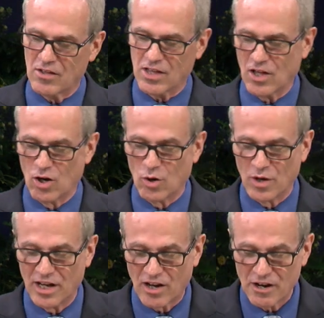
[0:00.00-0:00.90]
you know,
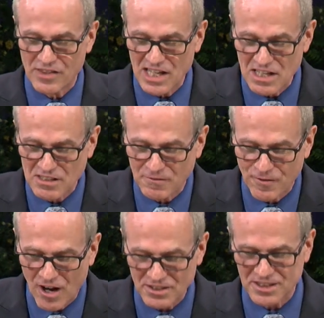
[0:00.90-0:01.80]
are these
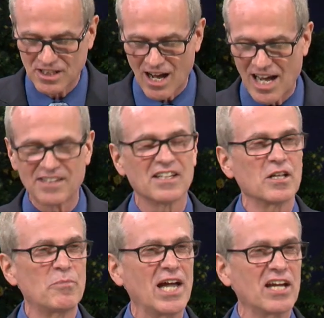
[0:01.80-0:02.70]
false gods in
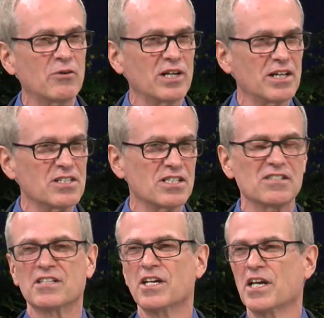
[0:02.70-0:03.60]
the pagan
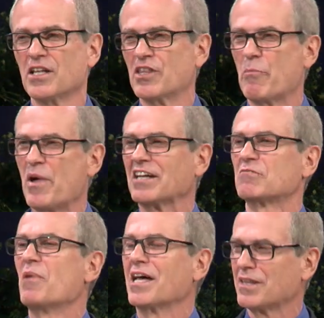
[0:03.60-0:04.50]
religions the best
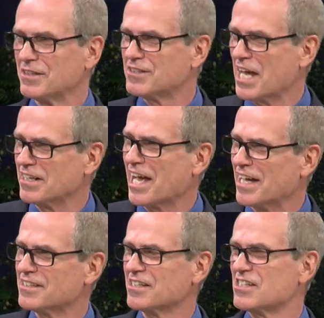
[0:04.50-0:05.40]
method Satan
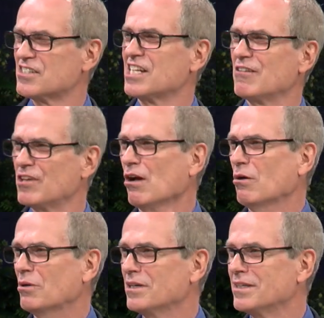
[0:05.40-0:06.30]
has to deceive
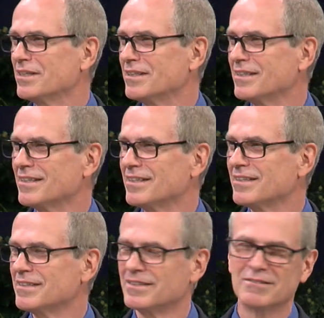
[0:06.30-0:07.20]
you?
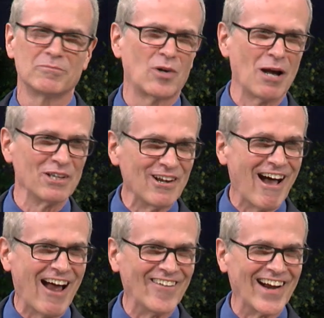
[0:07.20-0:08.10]
Probably
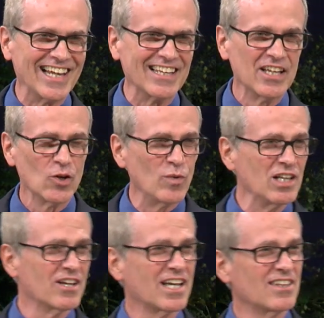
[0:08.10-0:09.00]
not, right? We
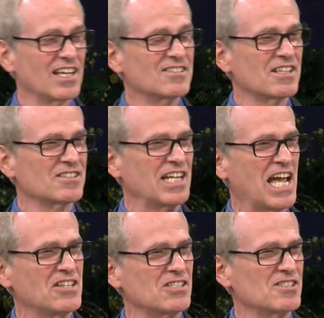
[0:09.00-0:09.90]
look at this as the
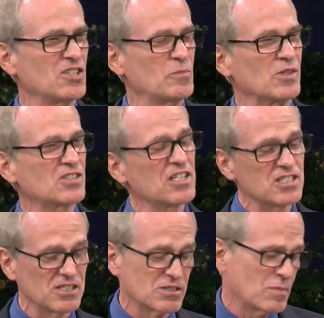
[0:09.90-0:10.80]
ancient
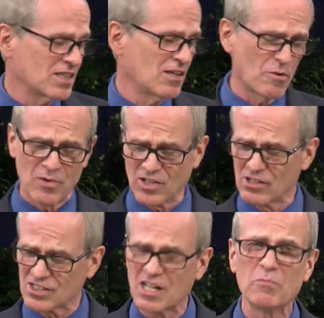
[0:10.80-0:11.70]
superstitions, but there, there
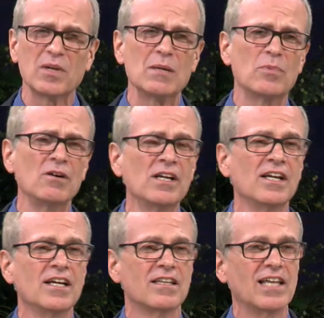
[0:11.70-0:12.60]
are some people
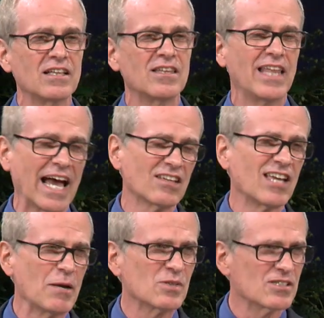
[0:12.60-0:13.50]
that that
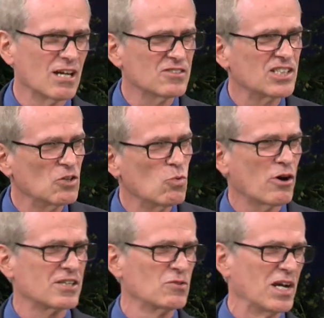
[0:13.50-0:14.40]
type of stuff still
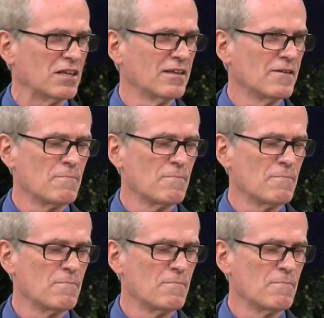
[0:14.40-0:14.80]
works with.